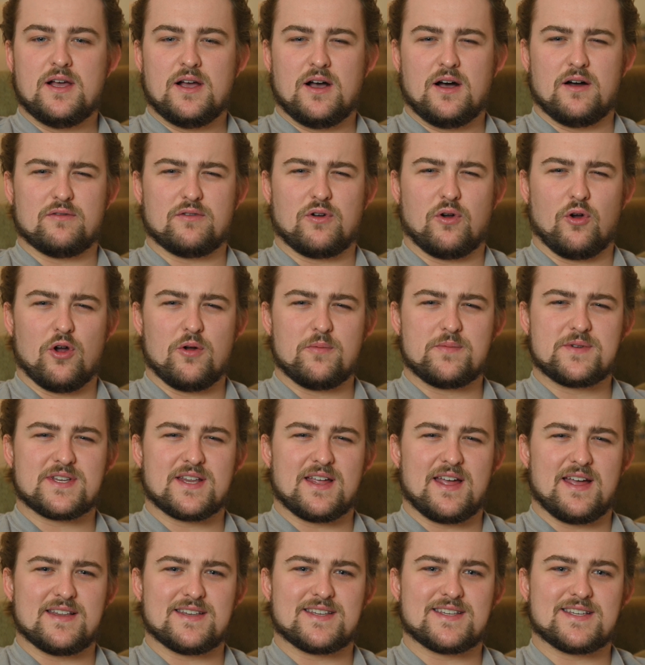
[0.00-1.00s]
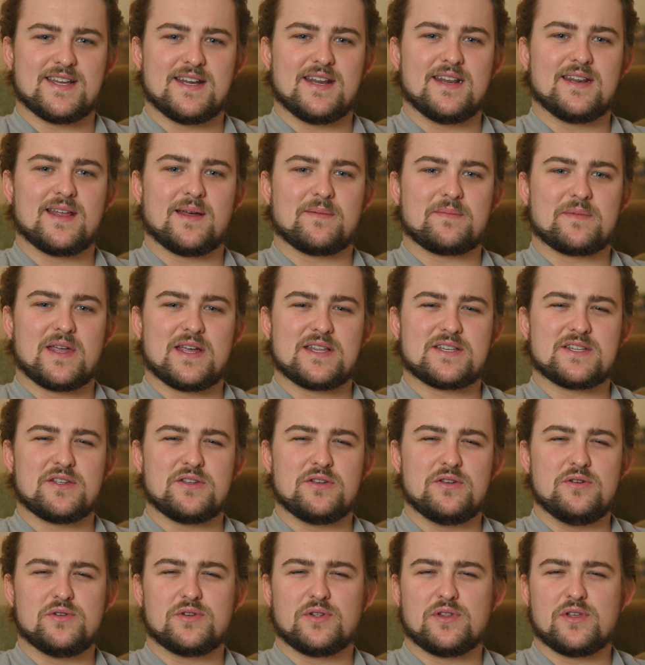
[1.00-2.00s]
of groups, as seating depth tests
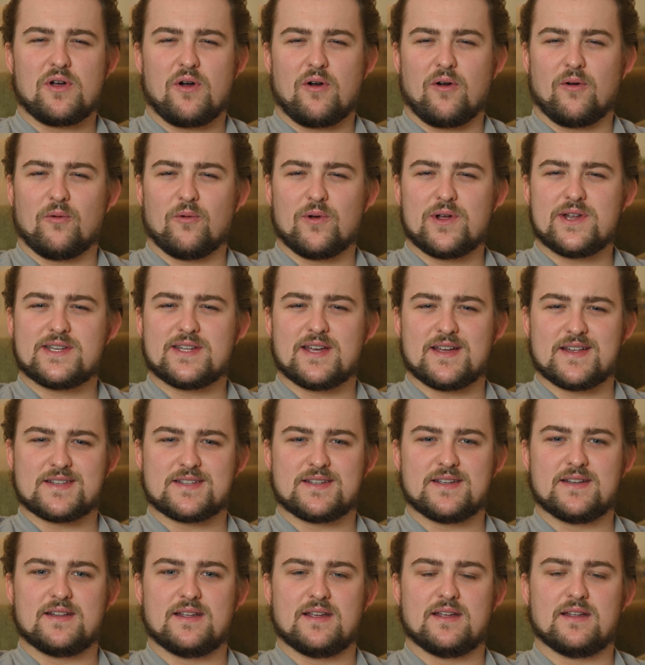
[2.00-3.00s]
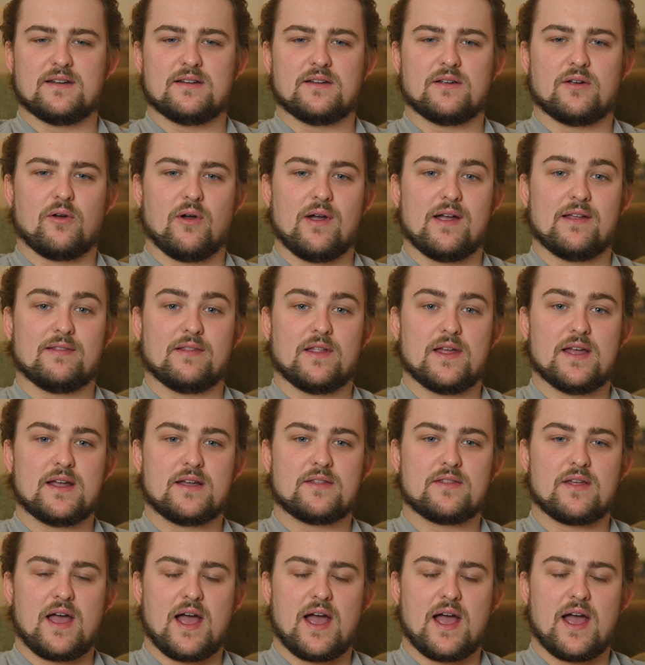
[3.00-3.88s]
usually aren't retested in great length